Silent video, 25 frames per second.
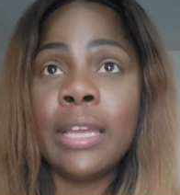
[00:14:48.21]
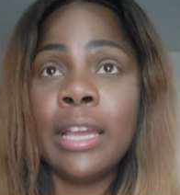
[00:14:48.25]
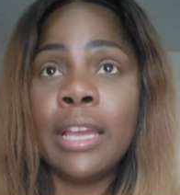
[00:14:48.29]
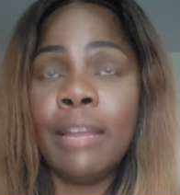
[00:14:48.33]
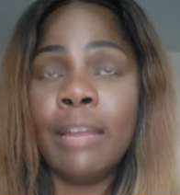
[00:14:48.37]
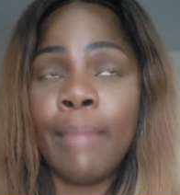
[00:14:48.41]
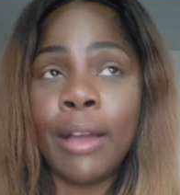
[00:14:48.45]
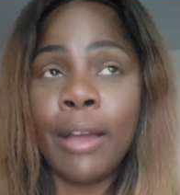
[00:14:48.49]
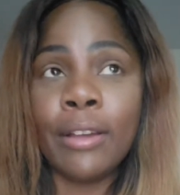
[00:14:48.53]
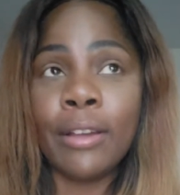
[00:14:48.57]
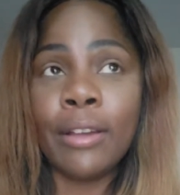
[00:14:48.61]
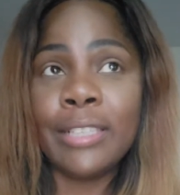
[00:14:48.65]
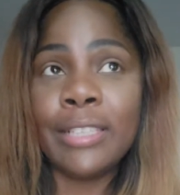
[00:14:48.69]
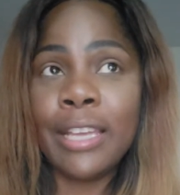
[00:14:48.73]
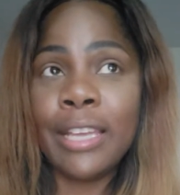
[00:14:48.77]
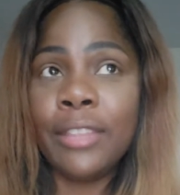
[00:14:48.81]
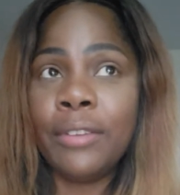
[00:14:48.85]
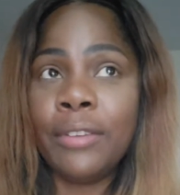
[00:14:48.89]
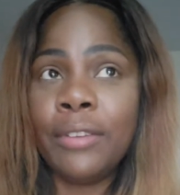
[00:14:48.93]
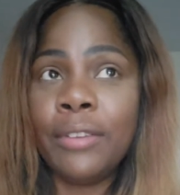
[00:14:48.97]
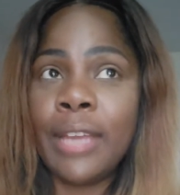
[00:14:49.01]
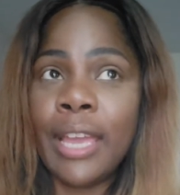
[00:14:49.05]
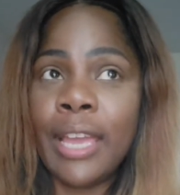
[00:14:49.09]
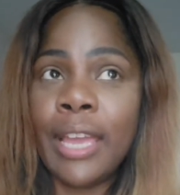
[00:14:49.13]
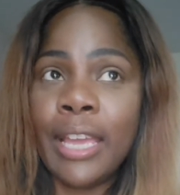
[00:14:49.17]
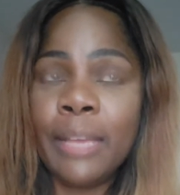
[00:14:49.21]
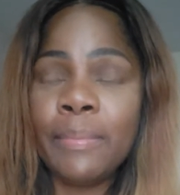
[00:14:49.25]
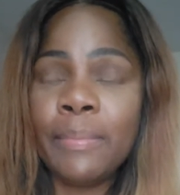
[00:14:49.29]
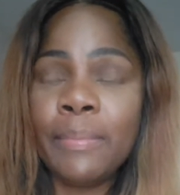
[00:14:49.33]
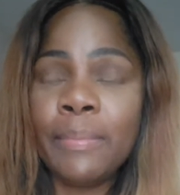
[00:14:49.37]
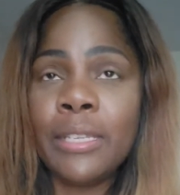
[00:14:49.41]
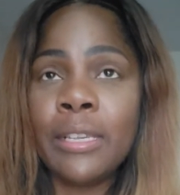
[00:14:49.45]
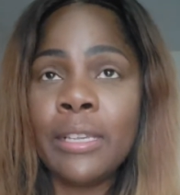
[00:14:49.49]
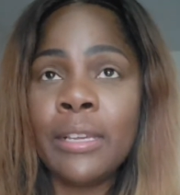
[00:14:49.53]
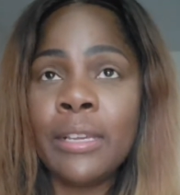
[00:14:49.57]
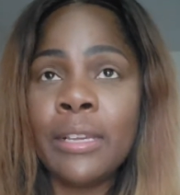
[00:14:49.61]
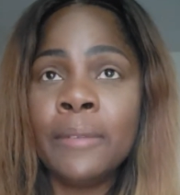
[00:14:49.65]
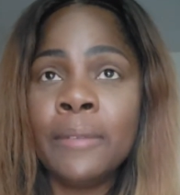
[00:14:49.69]
and I'm not going to say their
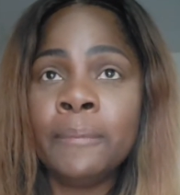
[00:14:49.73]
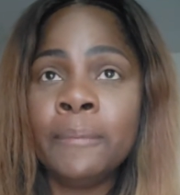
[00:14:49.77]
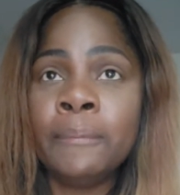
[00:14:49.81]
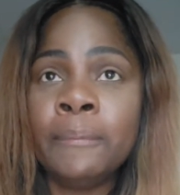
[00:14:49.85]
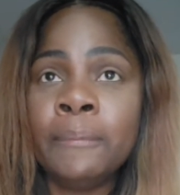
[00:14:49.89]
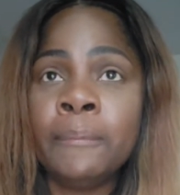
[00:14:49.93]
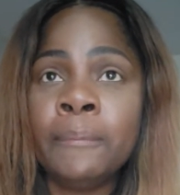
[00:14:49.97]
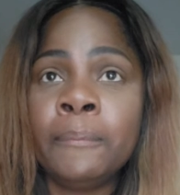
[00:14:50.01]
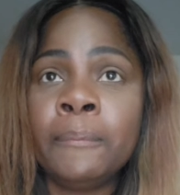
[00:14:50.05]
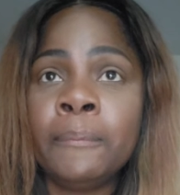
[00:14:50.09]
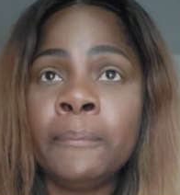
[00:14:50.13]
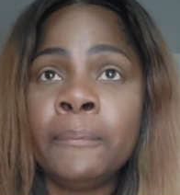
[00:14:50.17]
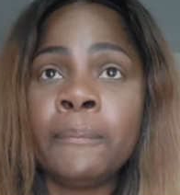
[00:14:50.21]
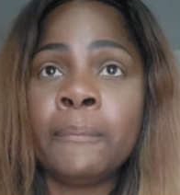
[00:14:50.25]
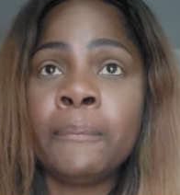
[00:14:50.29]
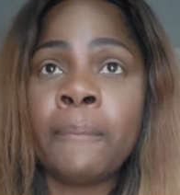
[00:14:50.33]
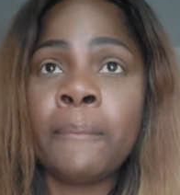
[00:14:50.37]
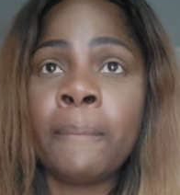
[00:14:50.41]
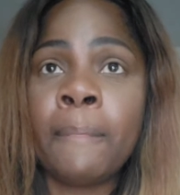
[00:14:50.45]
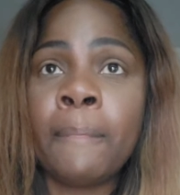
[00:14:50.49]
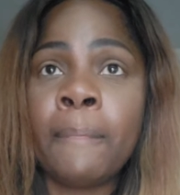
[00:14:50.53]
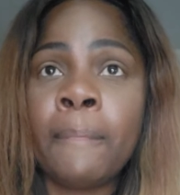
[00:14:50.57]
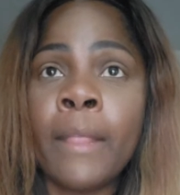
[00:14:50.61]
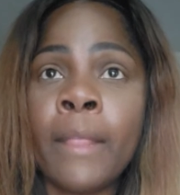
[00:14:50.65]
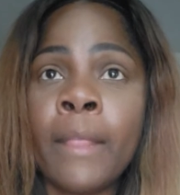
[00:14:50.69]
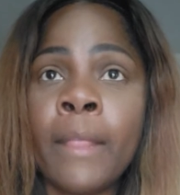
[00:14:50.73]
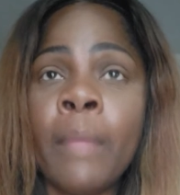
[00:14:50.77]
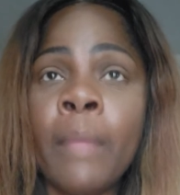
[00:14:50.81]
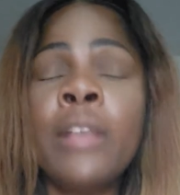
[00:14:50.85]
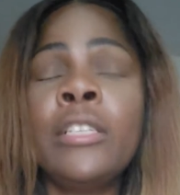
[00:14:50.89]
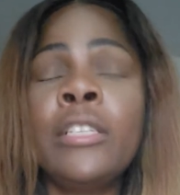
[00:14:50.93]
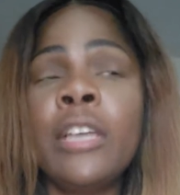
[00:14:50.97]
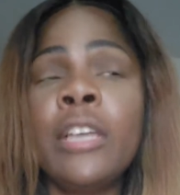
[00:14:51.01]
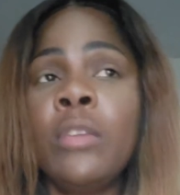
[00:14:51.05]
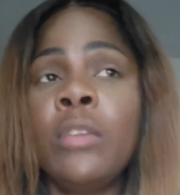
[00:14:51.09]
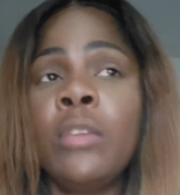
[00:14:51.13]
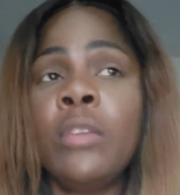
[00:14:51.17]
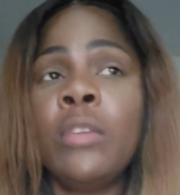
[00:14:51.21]
names, but I'll
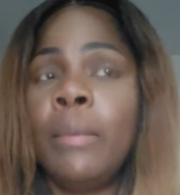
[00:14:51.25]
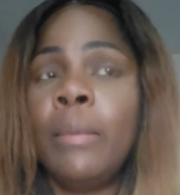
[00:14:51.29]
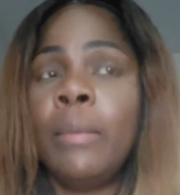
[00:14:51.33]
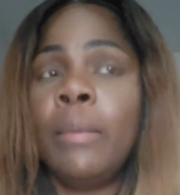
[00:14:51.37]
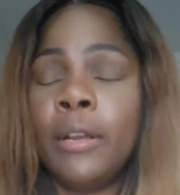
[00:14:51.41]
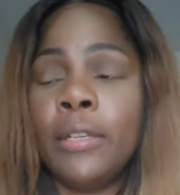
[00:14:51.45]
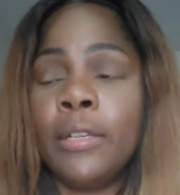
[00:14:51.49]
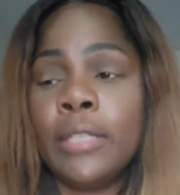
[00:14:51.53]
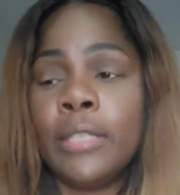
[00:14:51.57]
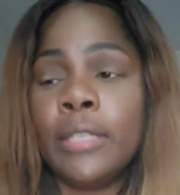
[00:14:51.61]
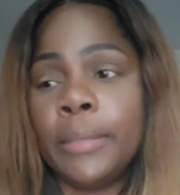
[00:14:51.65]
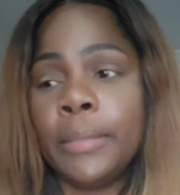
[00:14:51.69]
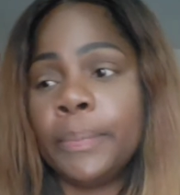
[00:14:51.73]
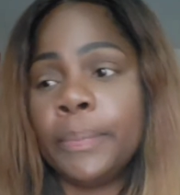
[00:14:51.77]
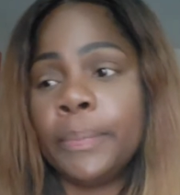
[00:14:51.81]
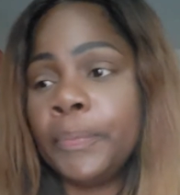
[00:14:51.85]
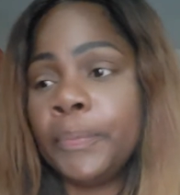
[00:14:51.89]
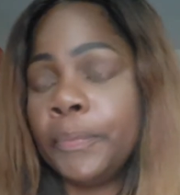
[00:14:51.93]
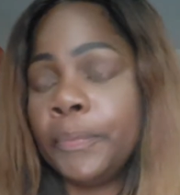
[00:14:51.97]
tell you one person.